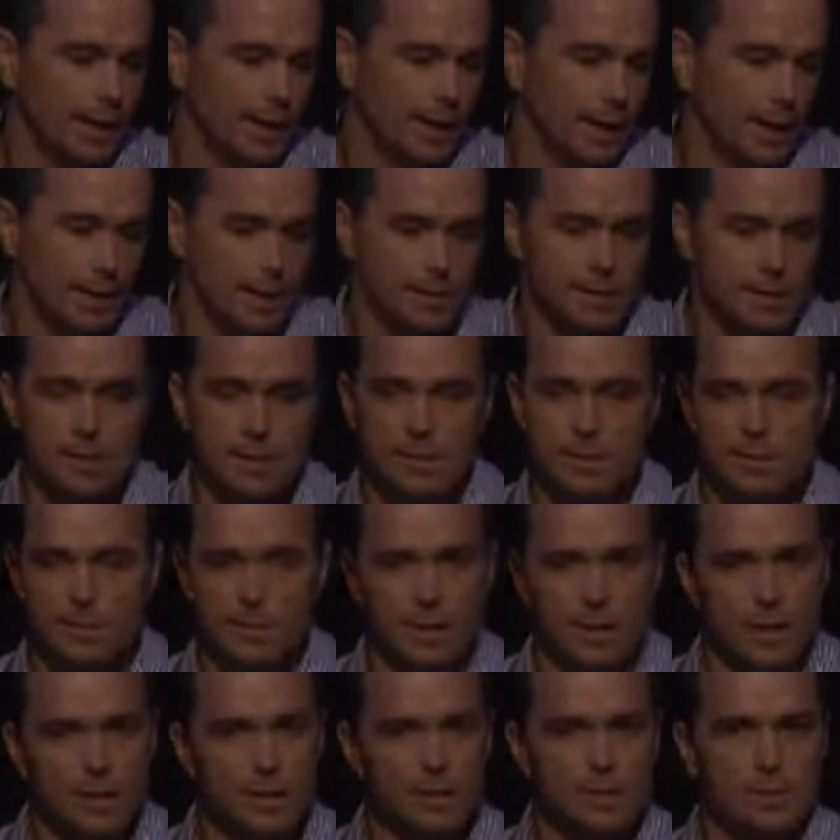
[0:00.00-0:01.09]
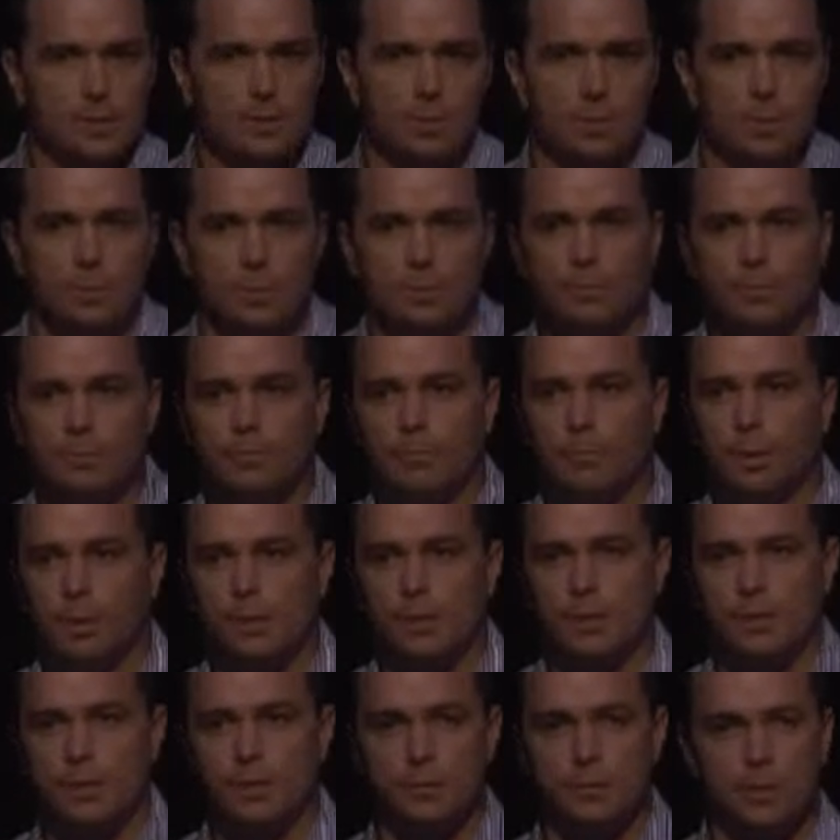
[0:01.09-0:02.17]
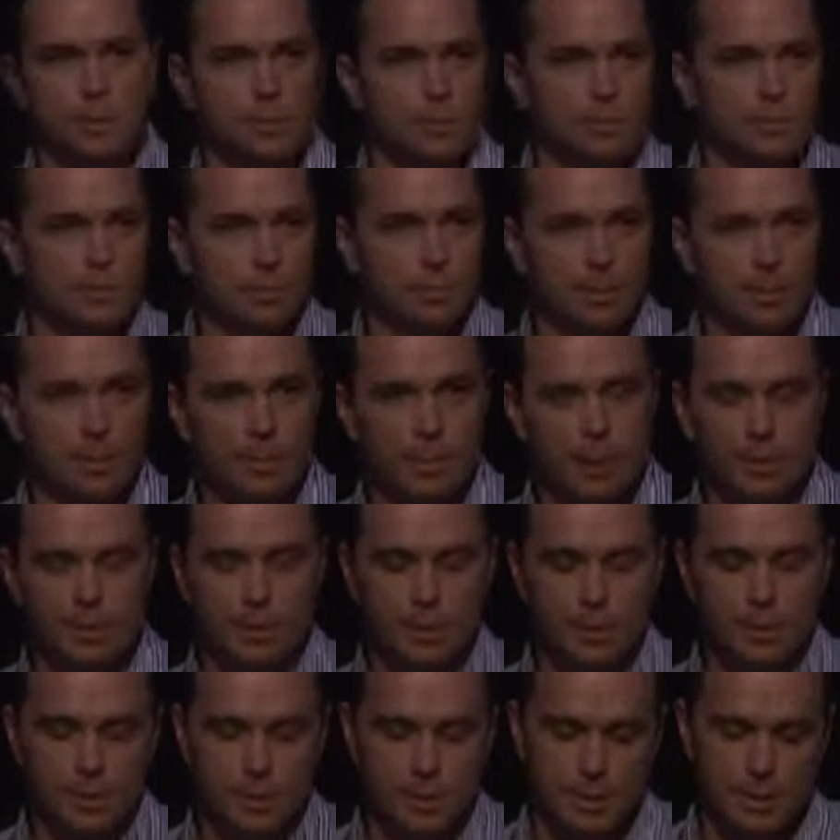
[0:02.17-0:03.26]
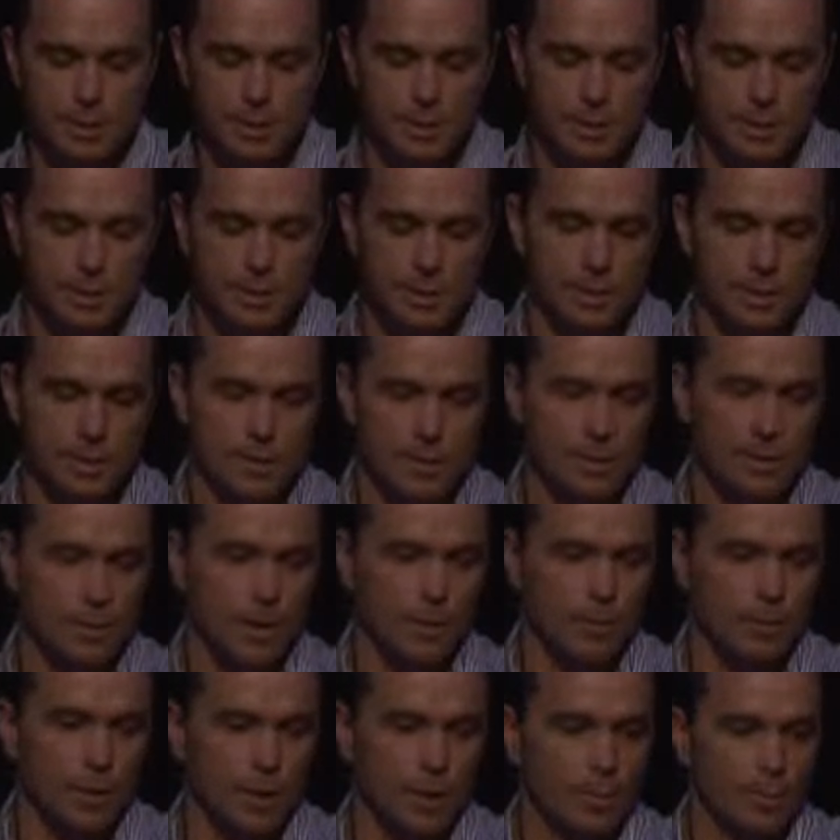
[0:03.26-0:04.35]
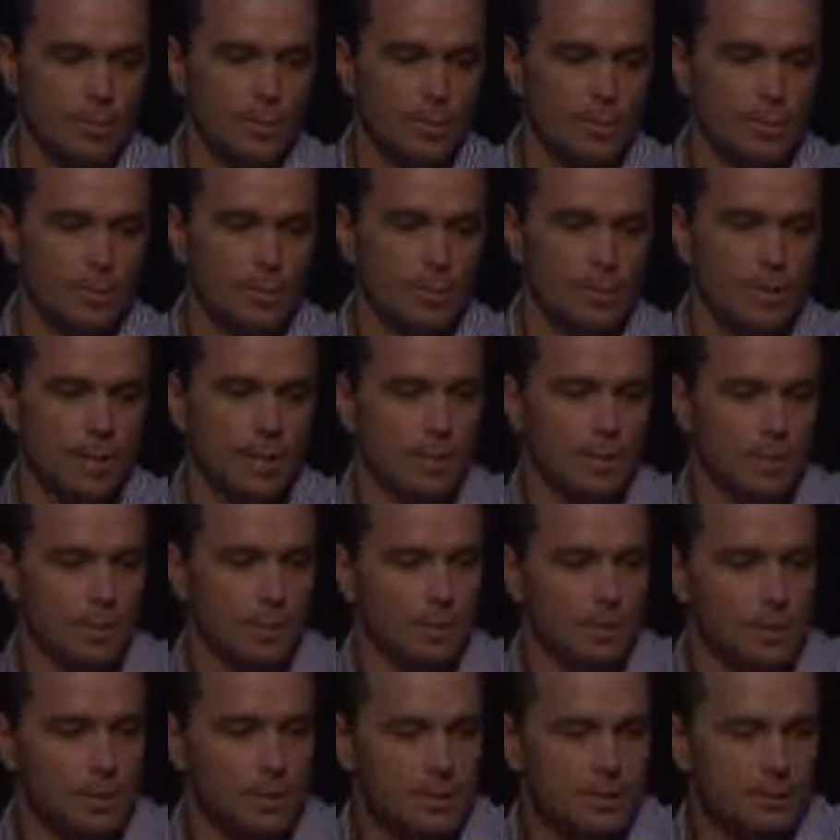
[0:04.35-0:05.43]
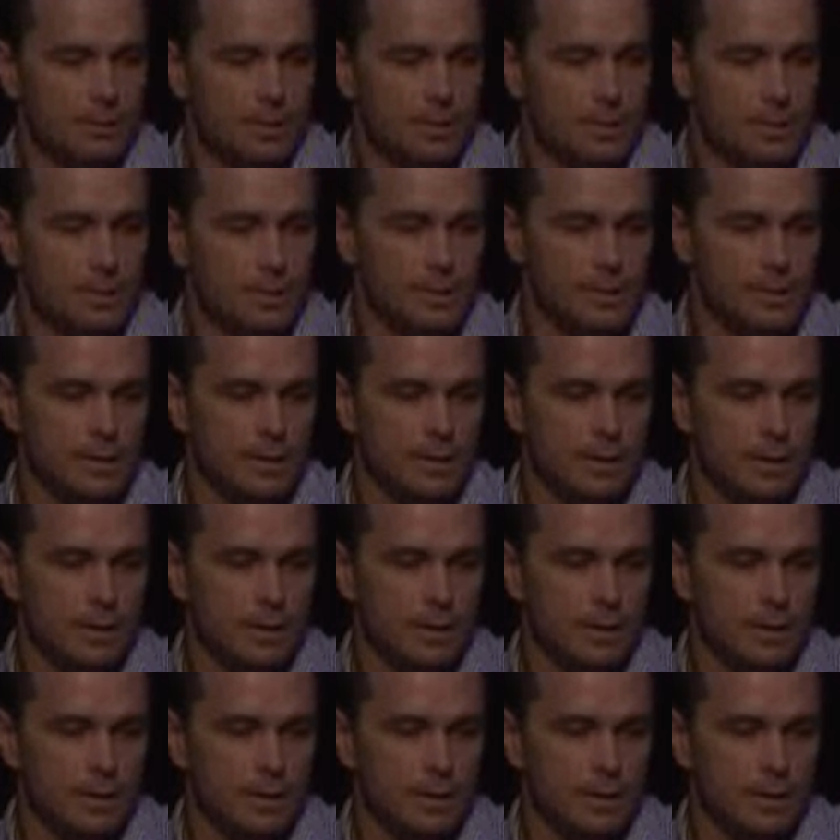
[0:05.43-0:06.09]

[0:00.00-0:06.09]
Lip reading: any system that is deployed by Citrix could be published to that web interface.